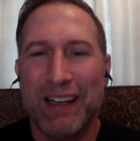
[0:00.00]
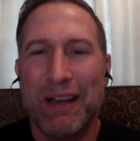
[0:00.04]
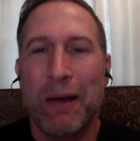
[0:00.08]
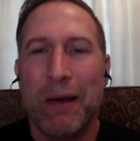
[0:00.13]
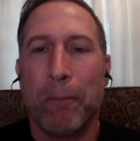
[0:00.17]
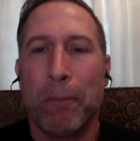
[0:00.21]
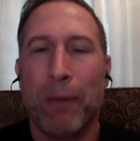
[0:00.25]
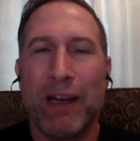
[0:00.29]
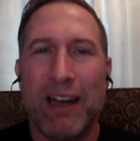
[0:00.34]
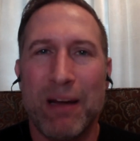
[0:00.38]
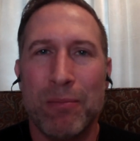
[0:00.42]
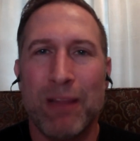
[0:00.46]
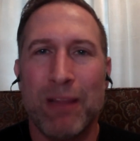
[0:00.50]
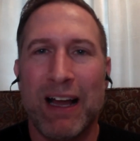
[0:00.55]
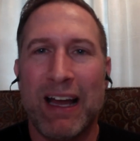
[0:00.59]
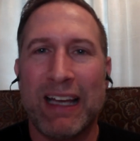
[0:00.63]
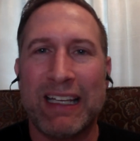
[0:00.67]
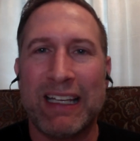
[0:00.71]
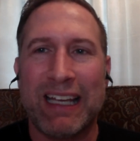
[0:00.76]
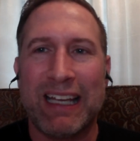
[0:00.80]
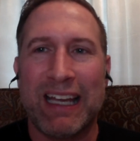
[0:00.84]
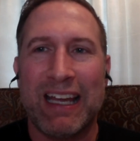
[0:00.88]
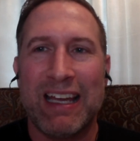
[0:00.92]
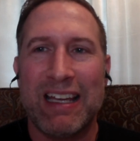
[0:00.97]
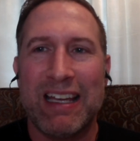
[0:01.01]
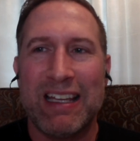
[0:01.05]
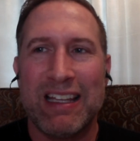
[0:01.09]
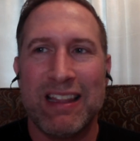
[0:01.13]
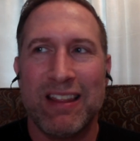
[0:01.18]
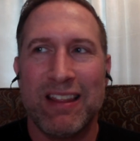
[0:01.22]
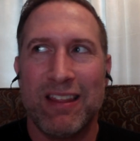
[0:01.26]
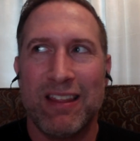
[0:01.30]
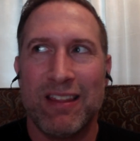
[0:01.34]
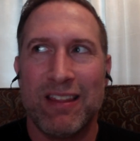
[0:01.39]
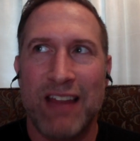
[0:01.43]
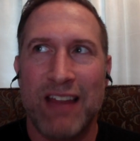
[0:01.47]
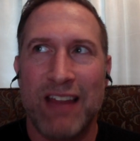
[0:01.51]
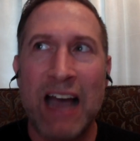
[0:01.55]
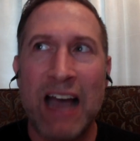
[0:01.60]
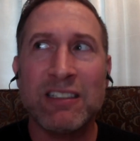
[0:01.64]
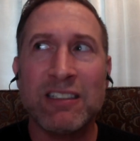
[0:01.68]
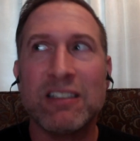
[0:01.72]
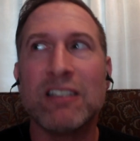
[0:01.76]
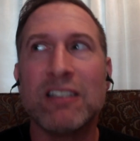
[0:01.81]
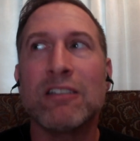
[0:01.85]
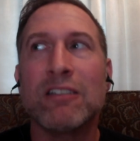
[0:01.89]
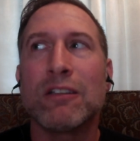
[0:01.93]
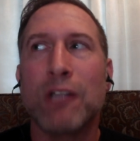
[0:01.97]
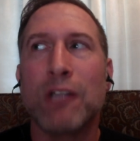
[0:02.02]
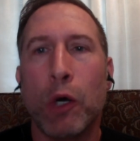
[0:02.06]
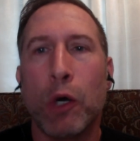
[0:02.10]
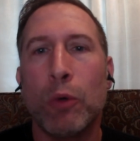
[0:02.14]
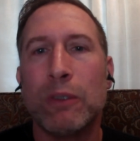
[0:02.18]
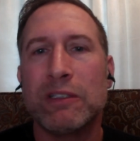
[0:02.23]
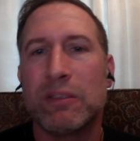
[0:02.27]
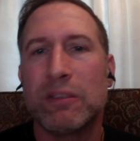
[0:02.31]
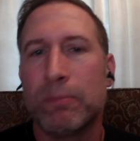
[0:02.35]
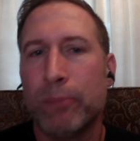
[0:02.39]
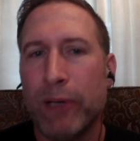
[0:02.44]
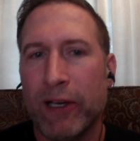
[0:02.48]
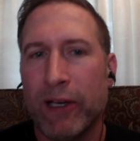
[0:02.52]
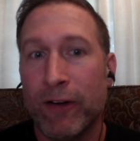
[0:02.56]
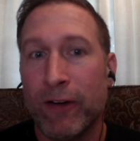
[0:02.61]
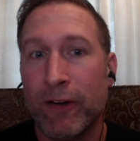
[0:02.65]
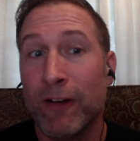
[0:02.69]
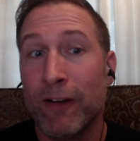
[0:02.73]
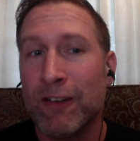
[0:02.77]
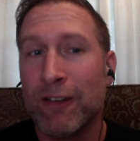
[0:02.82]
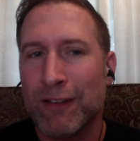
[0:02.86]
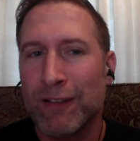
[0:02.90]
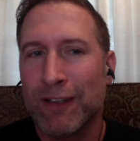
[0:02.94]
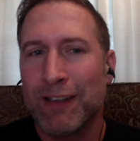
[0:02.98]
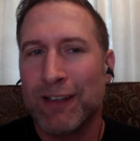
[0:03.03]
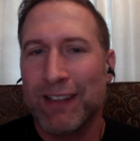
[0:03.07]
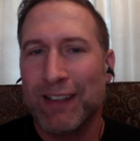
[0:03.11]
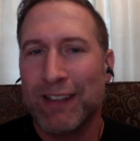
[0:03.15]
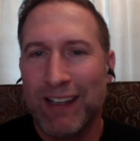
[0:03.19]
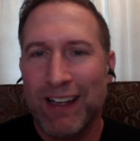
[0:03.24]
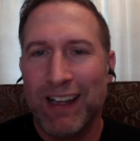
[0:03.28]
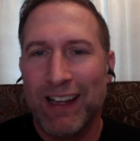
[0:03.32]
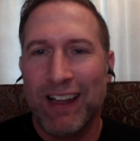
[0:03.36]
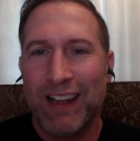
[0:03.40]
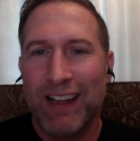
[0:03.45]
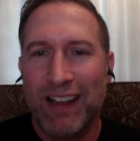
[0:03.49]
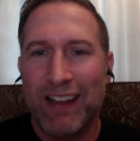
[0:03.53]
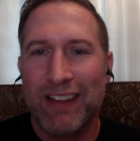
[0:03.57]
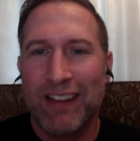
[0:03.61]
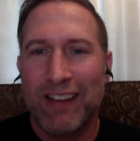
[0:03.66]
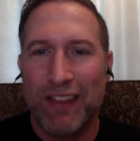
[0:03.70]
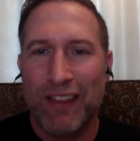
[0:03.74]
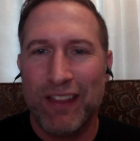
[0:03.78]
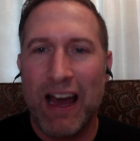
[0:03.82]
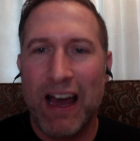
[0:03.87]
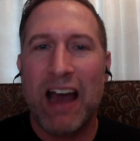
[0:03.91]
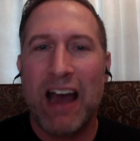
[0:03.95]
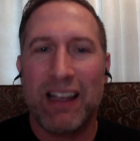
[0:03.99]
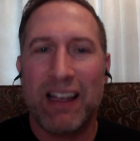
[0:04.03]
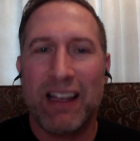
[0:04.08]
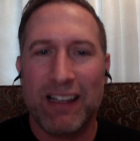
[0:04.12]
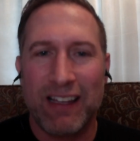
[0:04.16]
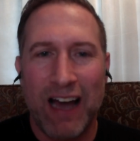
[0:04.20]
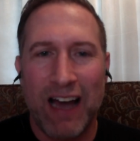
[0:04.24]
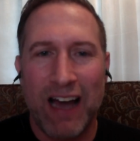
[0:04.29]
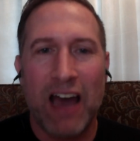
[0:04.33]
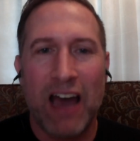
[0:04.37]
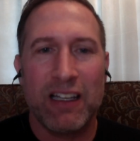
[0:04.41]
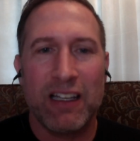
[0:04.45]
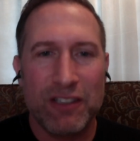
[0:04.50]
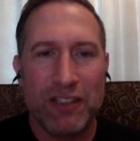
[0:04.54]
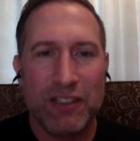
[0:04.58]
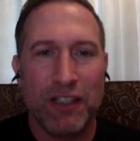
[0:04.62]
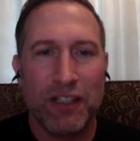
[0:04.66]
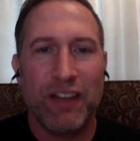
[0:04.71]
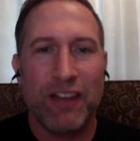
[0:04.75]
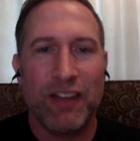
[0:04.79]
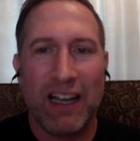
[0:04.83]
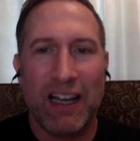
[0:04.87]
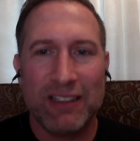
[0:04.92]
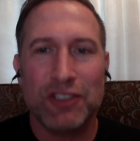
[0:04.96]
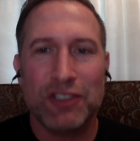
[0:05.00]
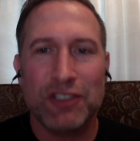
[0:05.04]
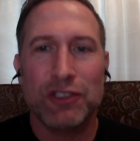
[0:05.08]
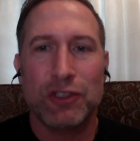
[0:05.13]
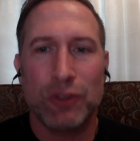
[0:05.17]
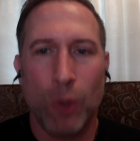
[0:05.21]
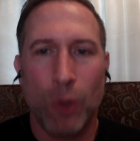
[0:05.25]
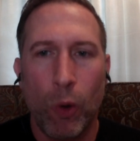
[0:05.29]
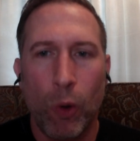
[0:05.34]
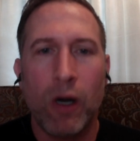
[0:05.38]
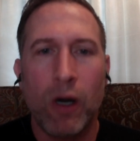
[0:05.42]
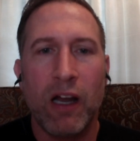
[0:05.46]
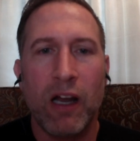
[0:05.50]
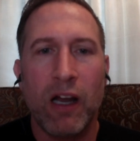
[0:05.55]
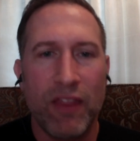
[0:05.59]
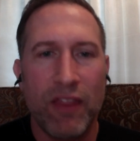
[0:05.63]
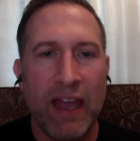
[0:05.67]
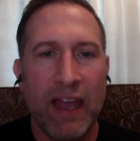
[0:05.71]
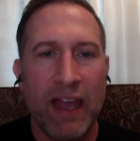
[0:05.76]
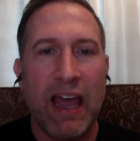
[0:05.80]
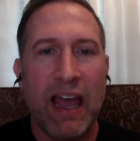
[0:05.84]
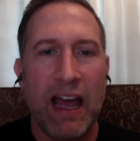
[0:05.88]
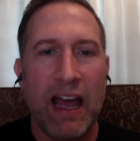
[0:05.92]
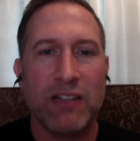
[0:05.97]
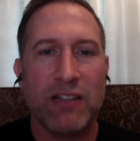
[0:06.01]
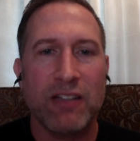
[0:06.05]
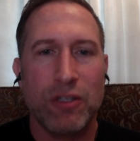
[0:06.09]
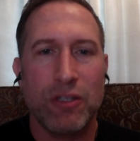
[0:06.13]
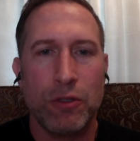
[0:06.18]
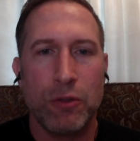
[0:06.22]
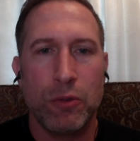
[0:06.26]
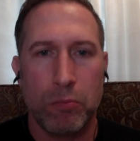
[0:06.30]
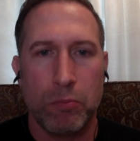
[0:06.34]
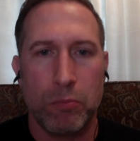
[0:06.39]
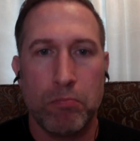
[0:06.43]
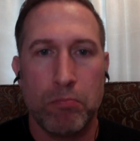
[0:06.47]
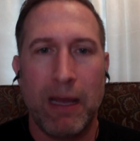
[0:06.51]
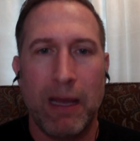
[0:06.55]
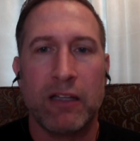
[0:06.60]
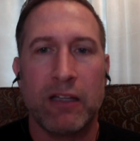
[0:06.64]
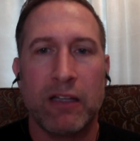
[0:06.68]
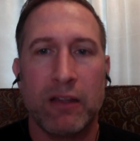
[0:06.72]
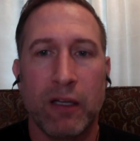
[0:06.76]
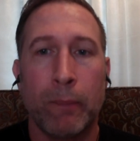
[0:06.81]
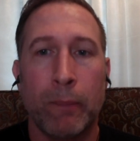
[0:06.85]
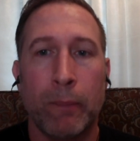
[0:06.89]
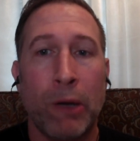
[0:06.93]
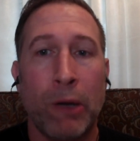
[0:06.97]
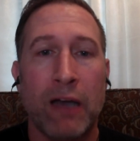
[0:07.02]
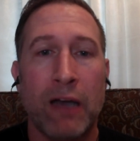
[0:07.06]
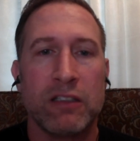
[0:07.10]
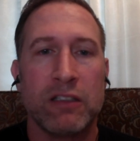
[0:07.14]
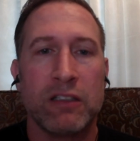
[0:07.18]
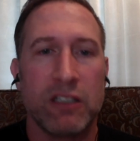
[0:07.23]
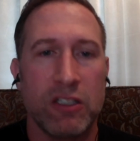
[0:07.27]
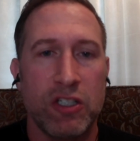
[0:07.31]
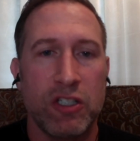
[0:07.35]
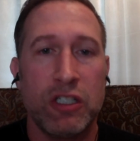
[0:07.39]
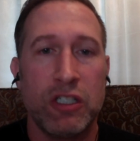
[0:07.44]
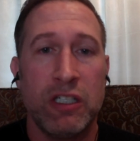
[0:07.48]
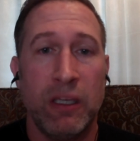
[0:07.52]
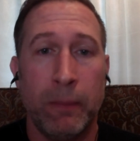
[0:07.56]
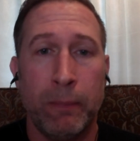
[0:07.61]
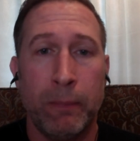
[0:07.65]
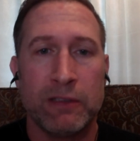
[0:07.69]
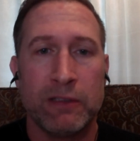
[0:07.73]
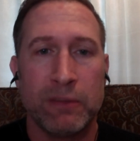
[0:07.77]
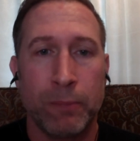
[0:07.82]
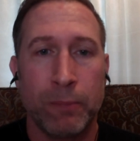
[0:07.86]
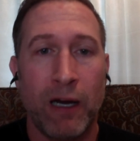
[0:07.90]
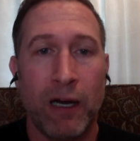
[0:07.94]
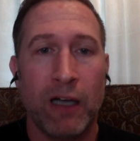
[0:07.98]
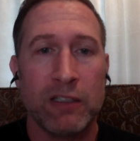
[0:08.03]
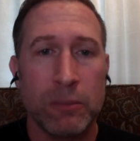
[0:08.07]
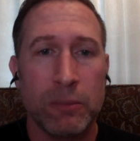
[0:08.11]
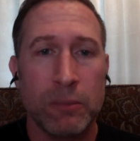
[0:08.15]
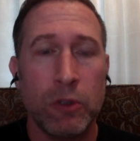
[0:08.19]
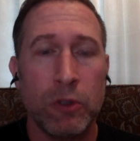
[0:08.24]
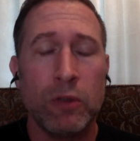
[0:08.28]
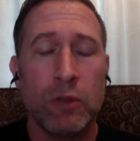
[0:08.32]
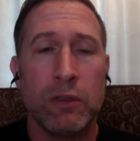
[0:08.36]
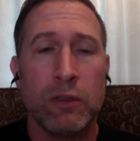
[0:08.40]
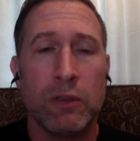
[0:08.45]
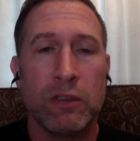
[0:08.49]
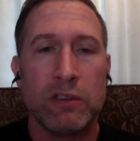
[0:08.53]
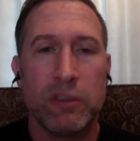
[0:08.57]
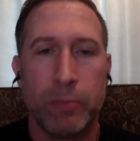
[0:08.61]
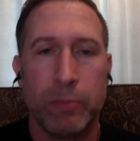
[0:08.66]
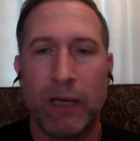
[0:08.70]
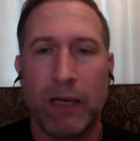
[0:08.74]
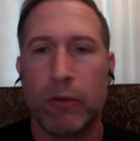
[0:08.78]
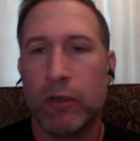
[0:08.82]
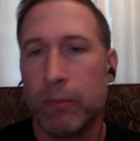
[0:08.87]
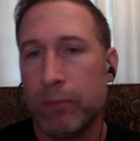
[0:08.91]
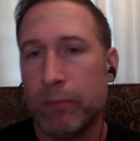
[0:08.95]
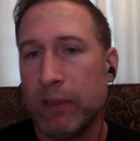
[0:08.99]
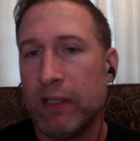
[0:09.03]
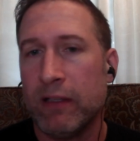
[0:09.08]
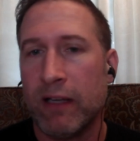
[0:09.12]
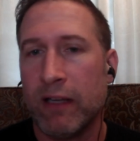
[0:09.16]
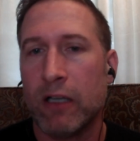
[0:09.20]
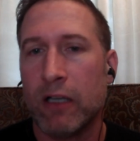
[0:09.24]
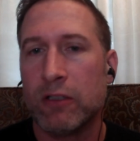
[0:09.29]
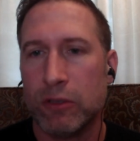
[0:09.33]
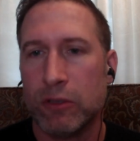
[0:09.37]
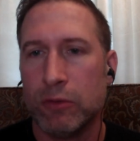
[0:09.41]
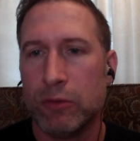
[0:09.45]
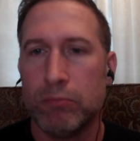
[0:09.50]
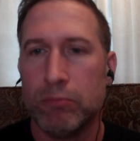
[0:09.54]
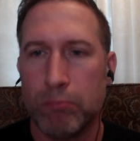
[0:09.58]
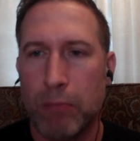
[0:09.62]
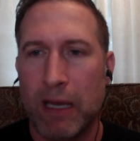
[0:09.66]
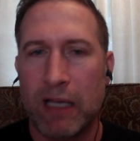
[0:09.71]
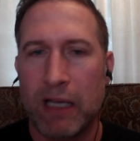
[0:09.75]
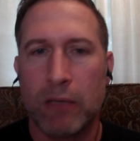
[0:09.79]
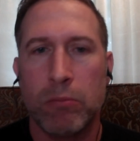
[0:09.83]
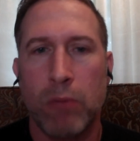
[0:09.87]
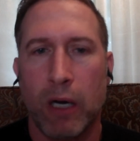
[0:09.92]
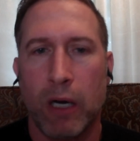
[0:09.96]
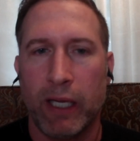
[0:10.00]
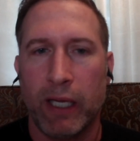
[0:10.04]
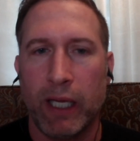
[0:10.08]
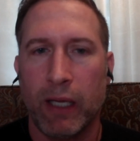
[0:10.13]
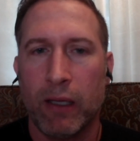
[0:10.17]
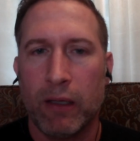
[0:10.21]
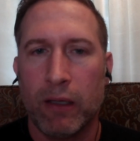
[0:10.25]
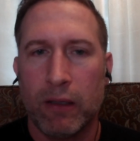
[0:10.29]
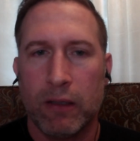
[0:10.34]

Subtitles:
But I'm like, that's the lowest bidder that got into that store, and they had to make their product as cheap as possible to be able to be there to make money.